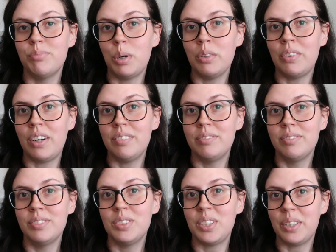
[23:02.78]
Wild ride.
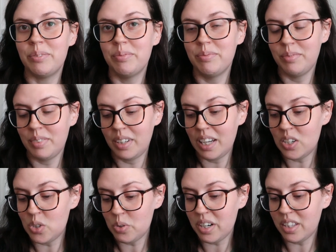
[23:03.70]
So
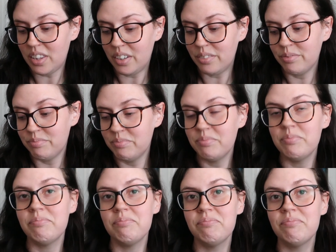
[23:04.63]
enjoyed it though.
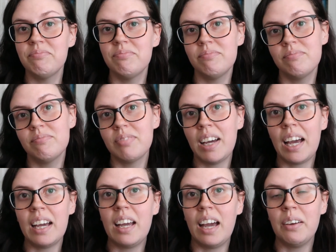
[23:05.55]

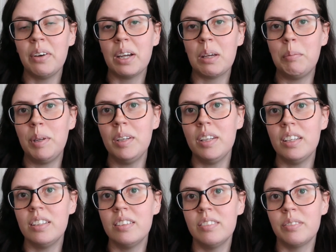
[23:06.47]
I, I recommend
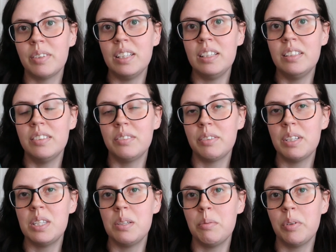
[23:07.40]
it. Read,
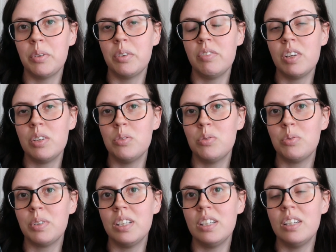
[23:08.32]
read some of the
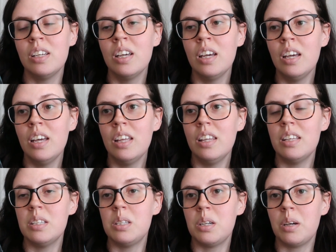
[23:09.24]
reviews, read
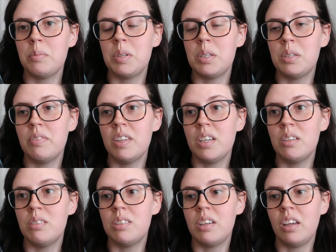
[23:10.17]
the synopsis of
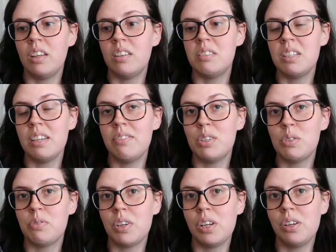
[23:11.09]
this, and see if
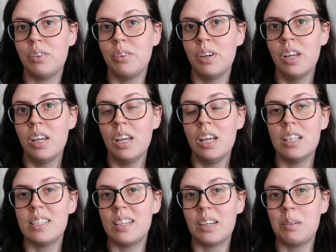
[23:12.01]
it's for you.
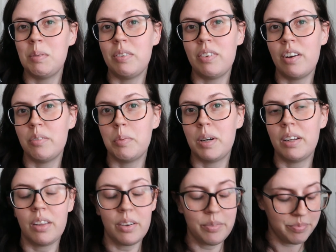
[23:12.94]
It's not going to be for
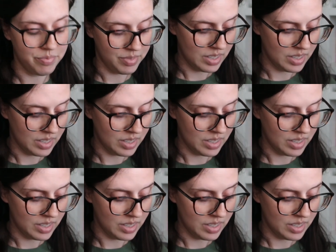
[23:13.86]
everybody, though.